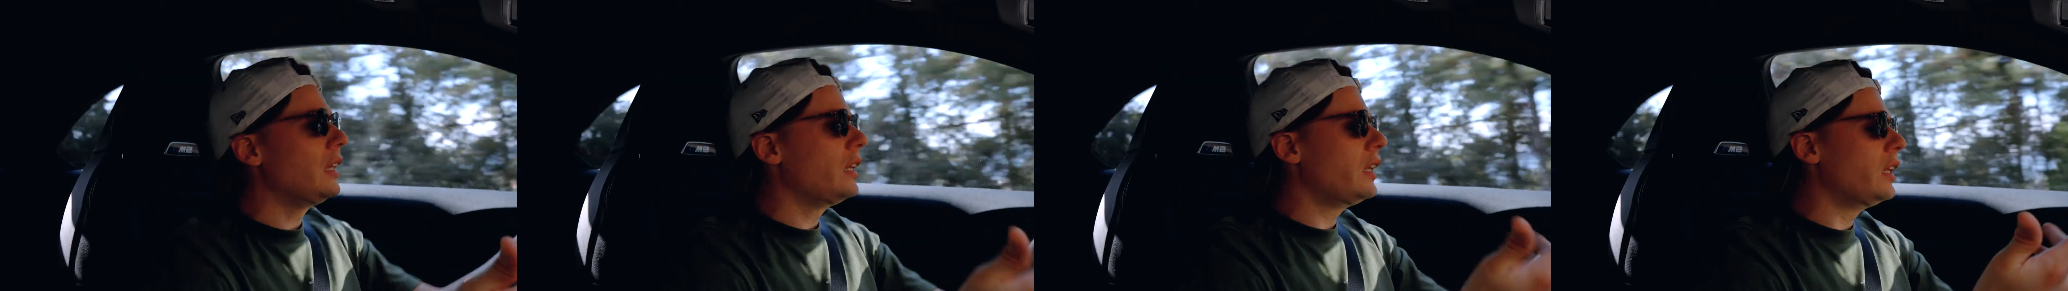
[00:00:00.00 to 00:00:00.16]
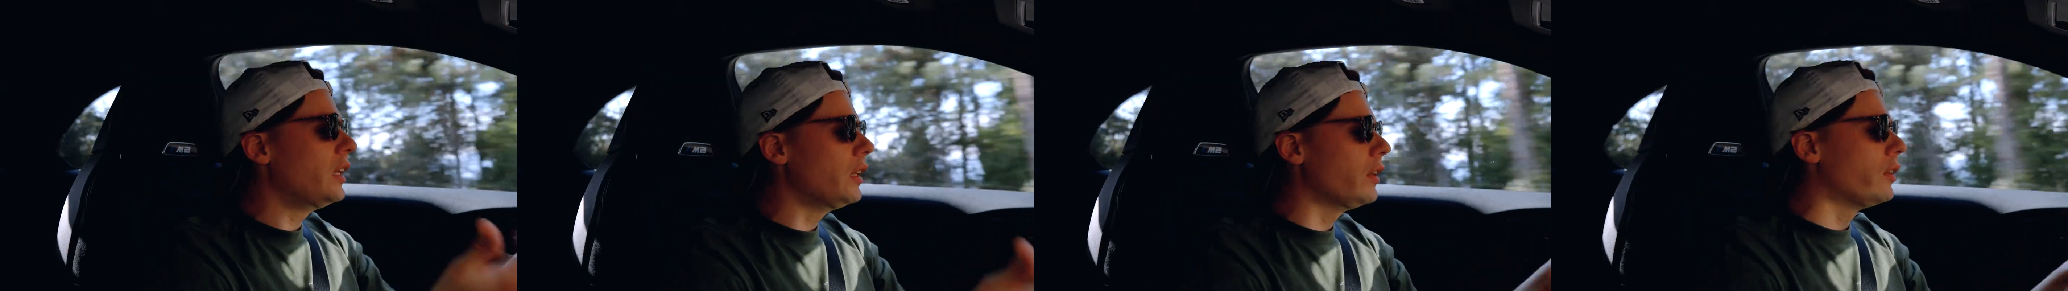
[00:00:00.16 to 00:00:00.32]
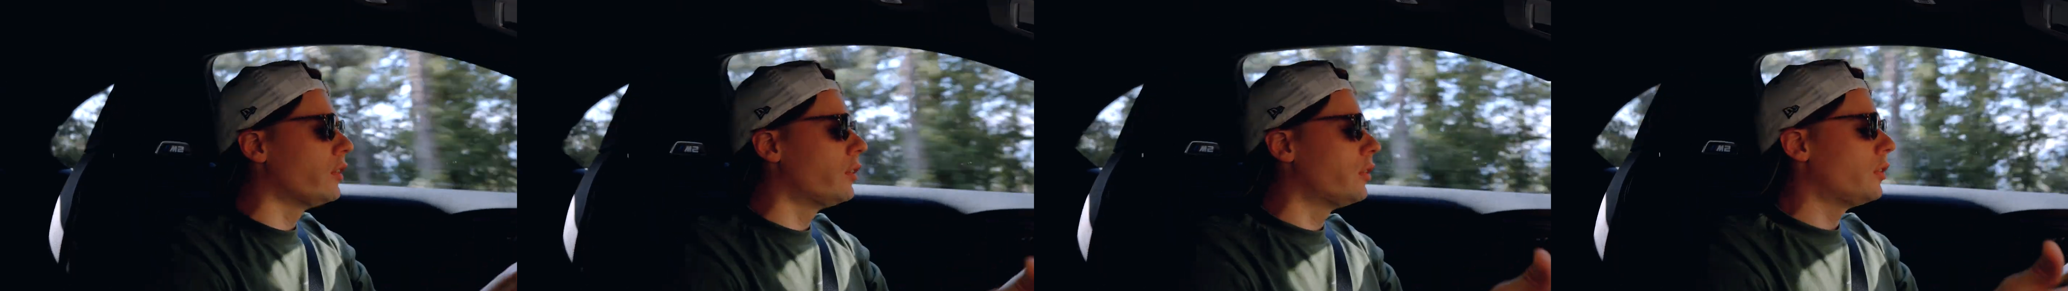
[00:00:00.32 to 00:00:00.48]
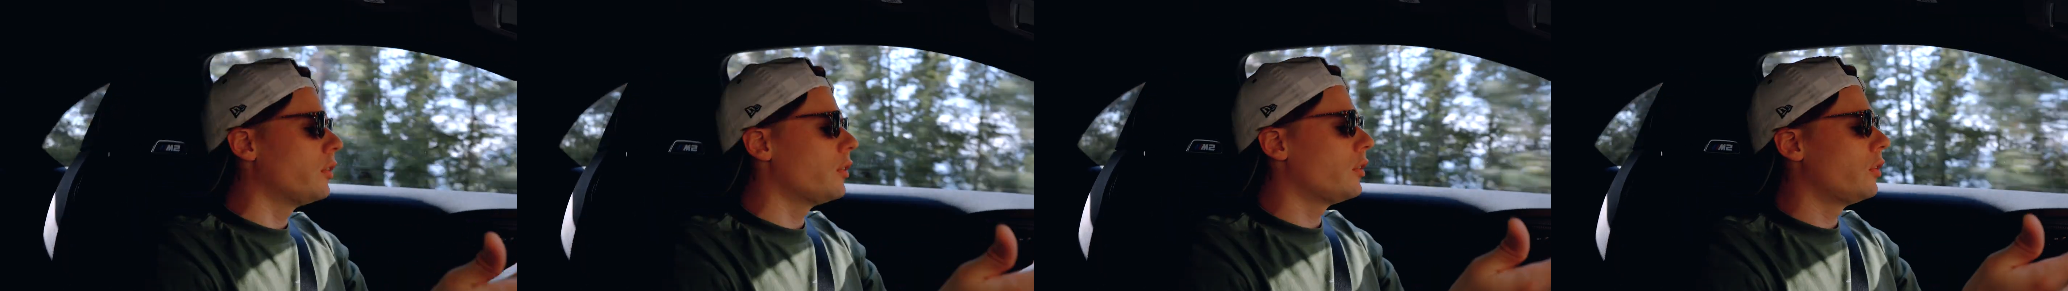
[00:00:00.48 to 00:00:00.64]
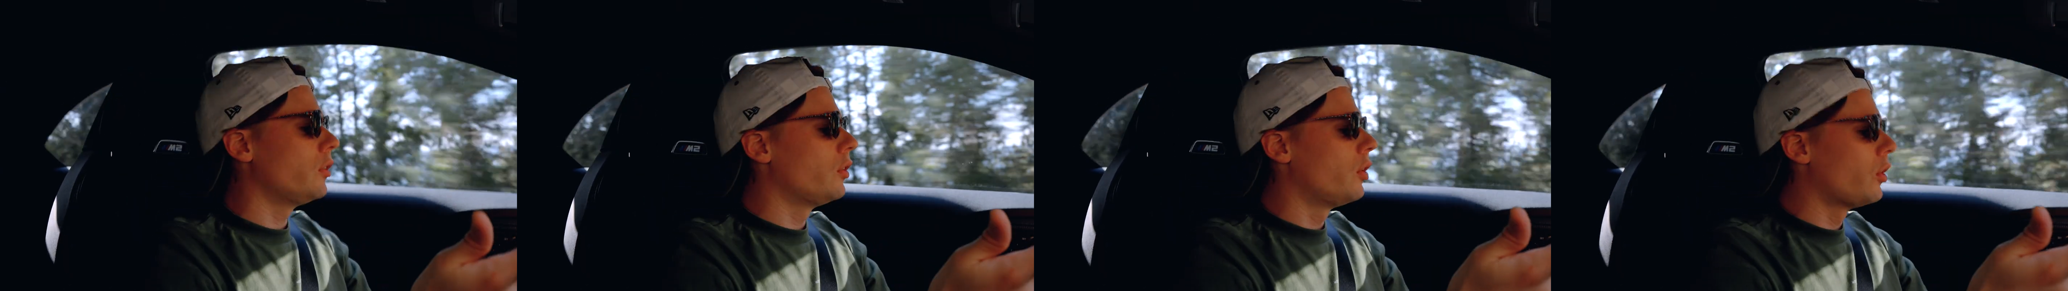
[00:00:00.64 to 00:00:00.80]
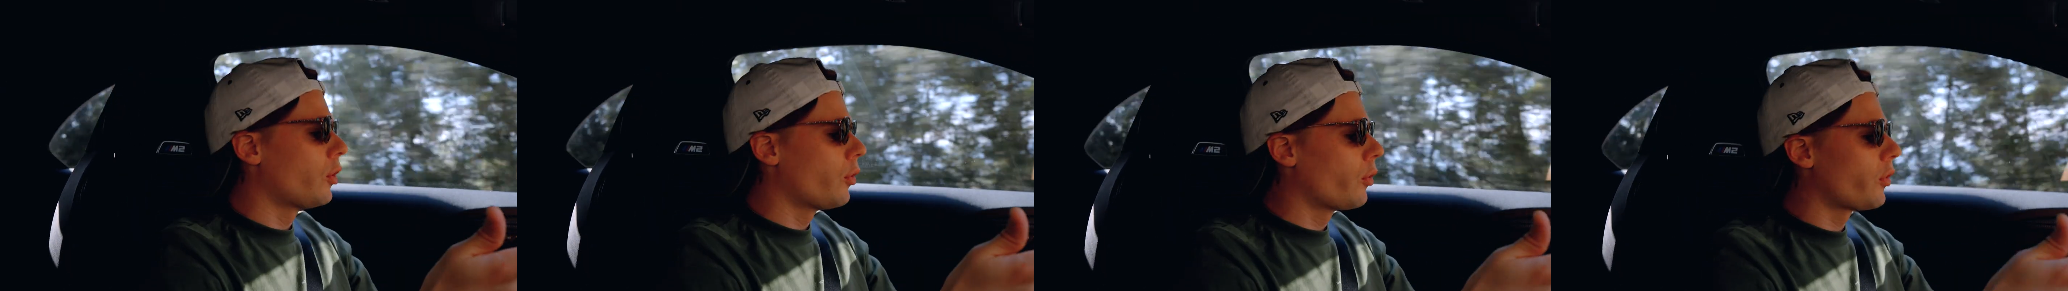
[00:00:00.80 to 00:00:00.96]
need.
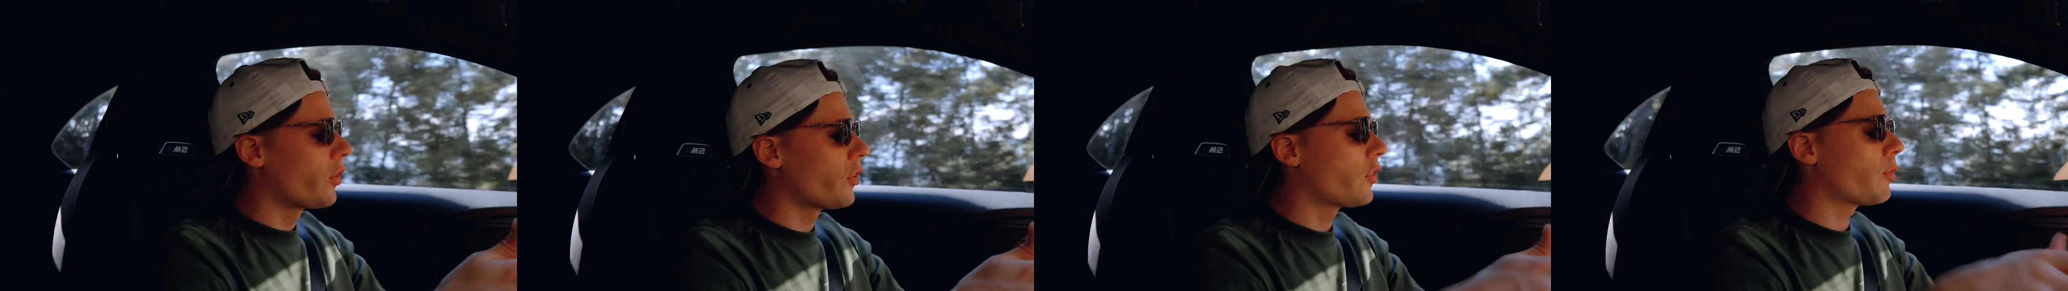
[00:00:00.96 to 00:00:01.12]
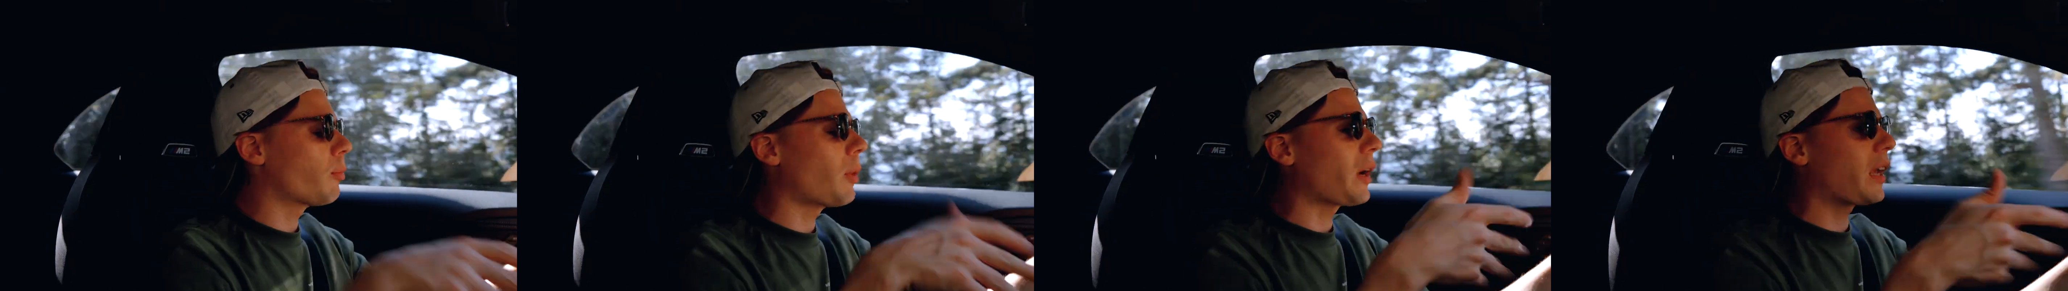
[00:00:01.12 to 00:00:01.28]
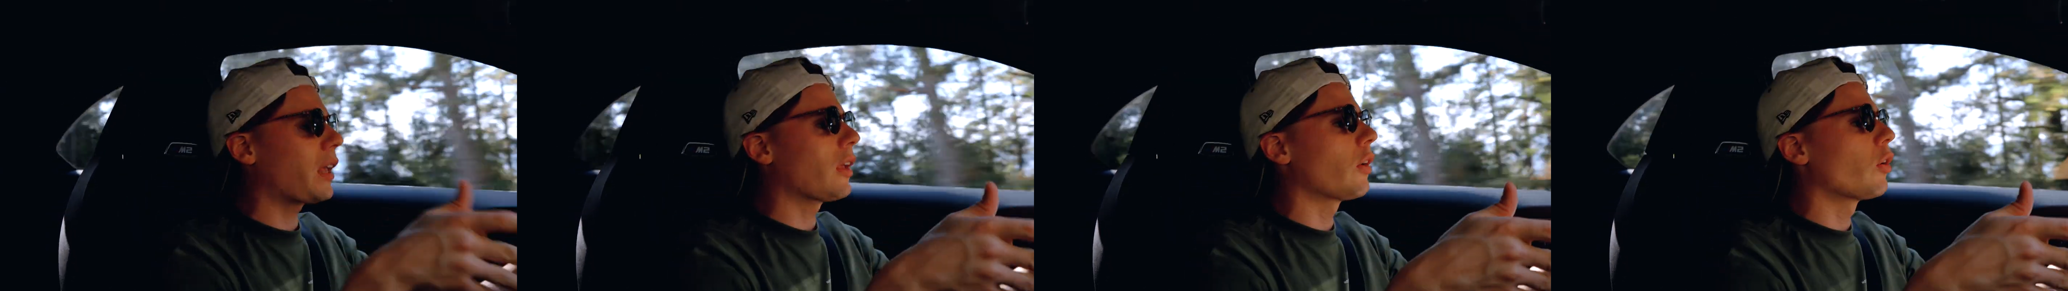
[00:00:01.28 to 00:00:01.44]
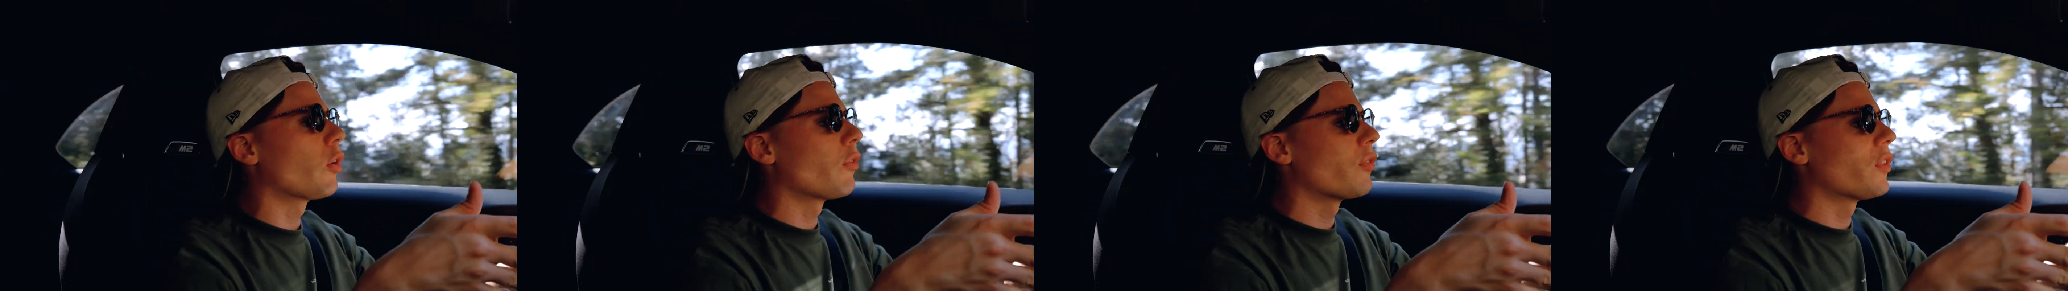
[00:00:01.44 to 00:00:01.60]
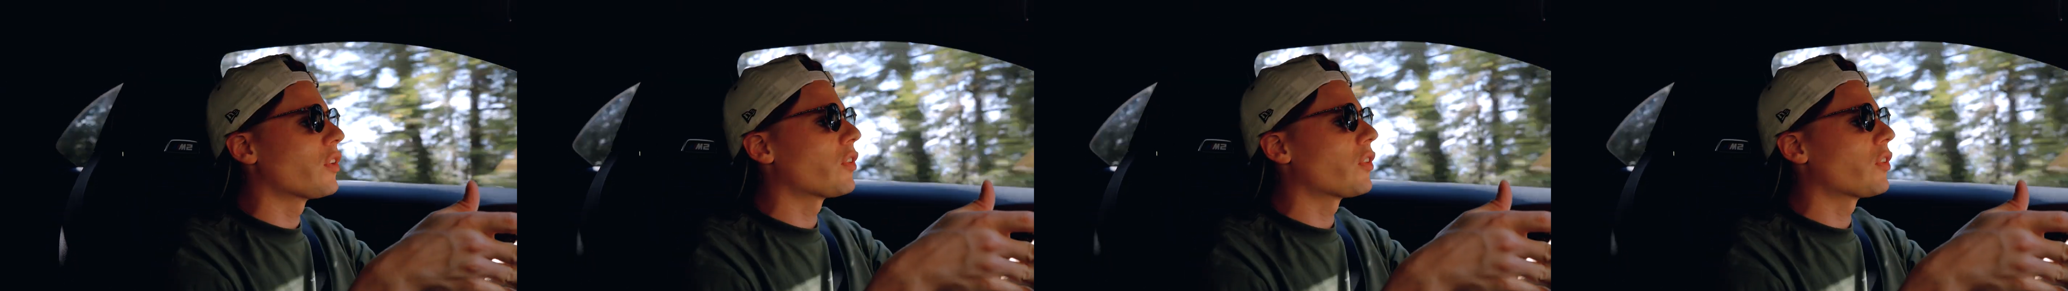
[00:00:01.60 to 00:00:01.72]
You know, the speccing of